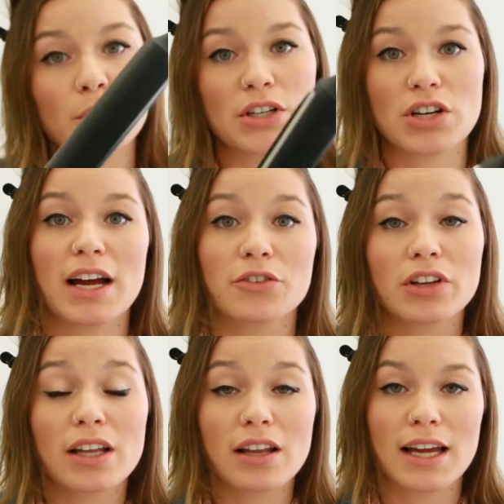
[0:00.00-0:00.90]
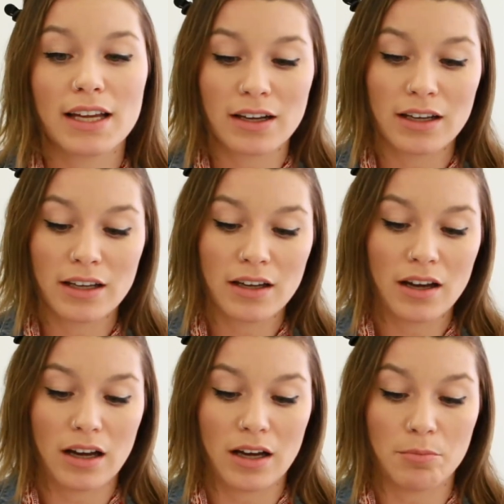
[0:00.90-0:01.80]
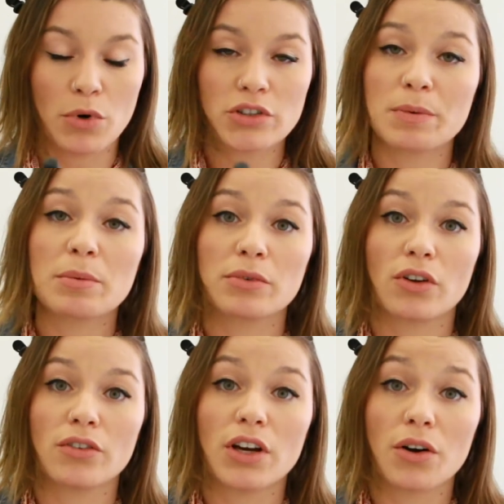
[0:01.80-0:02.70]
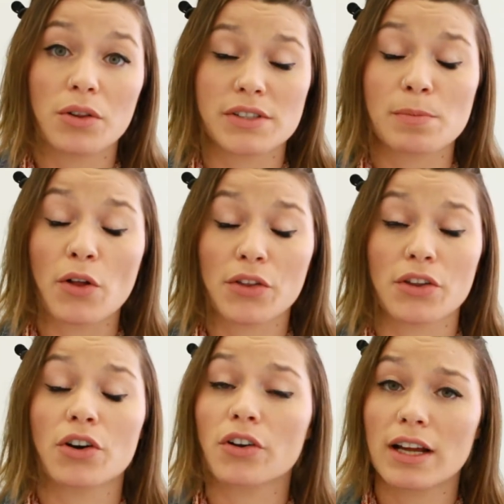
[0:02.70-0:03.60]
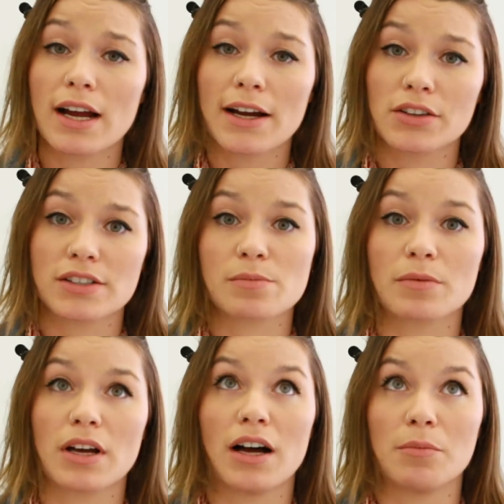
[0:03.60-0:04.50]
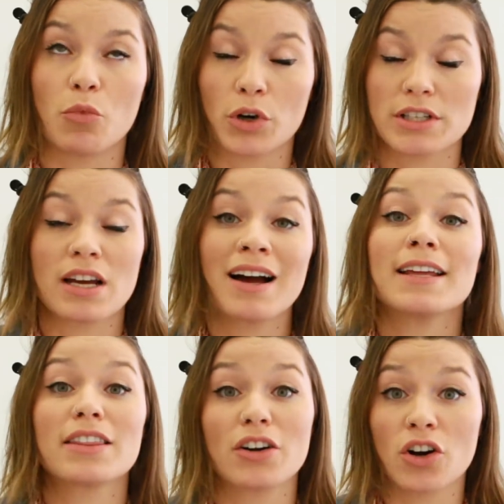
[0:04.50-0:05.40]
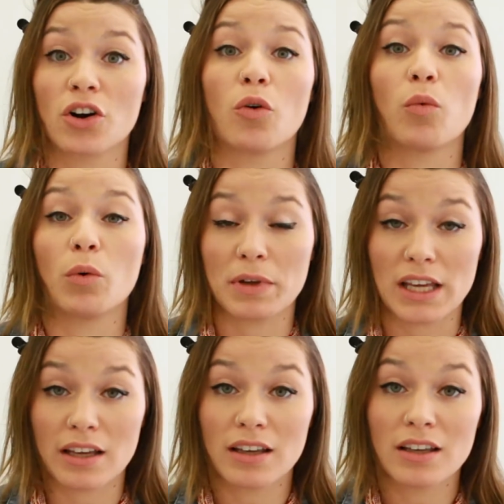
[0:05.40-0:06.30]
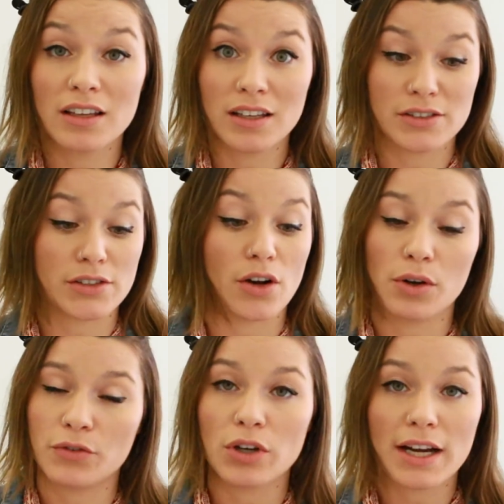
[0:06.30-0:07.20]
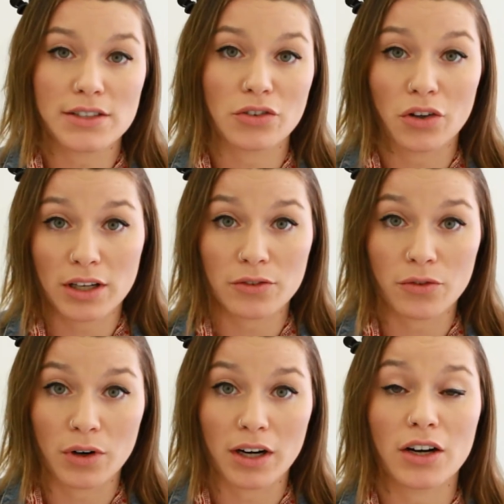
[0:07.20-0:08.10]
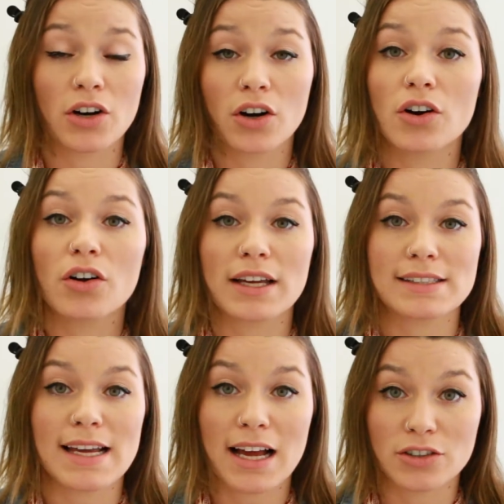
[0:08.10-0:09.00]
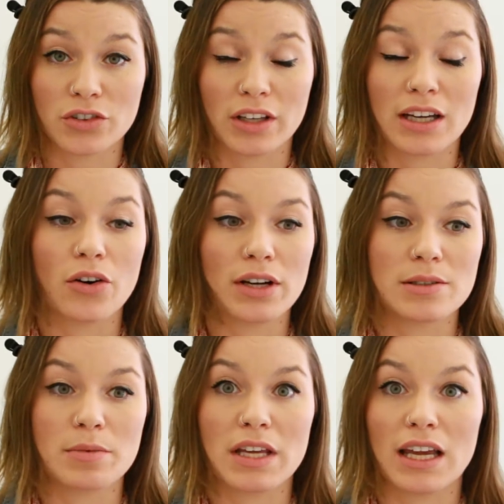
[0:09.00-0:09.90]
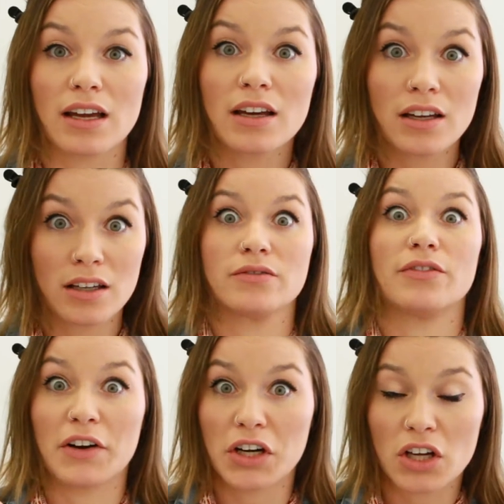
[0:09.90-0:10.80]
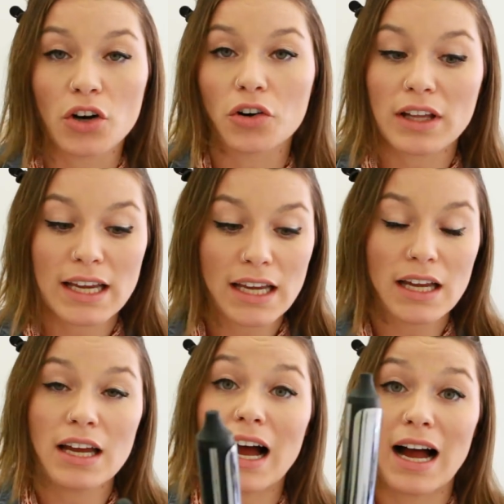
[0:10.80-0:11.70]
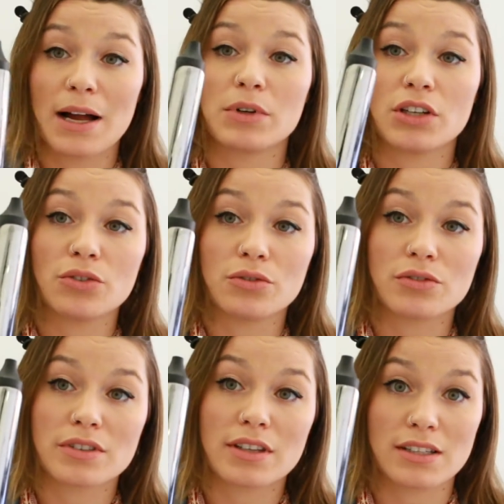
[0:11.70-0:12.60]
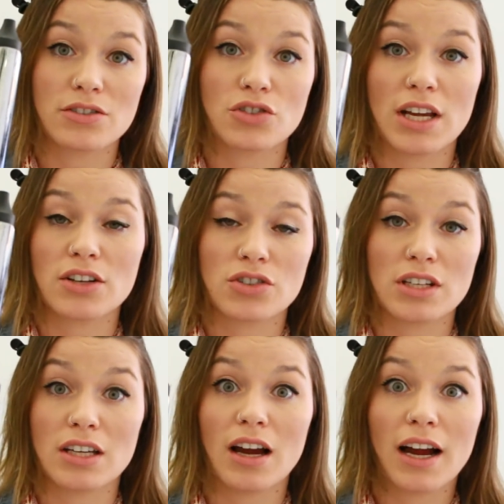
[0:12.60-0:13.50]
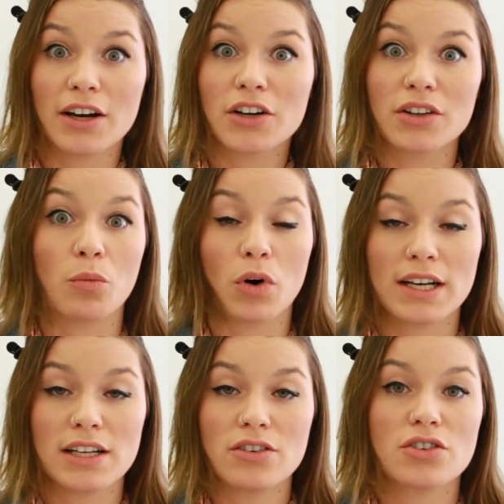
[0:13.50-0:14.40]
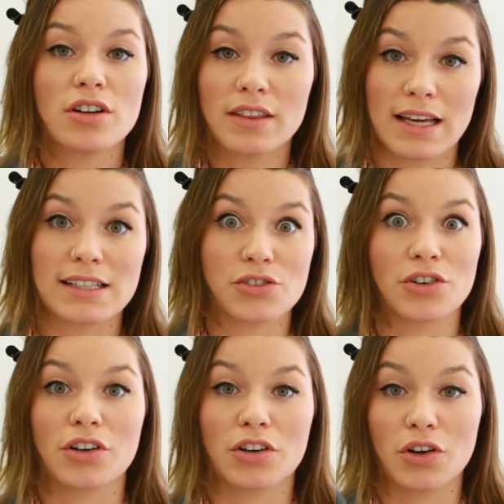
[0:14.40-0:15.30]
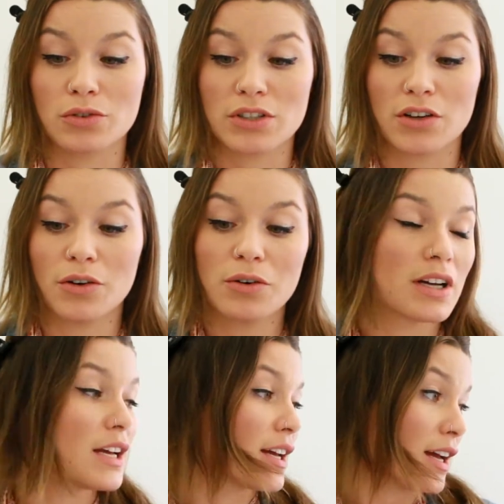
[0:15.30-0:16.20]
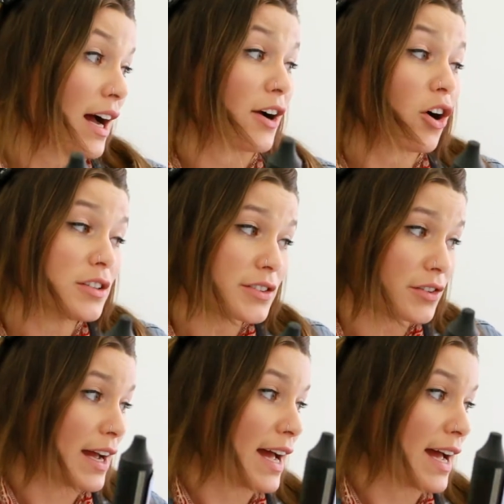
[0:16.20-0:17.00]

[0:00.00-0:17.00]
which I really like. Most people don't know the smaller the curling iron, the more tight the curl will be. So if you guys are looking for a curl that's actually going to be very curly, I would use this GHD iron, the 1 inch. That's your go-to. I also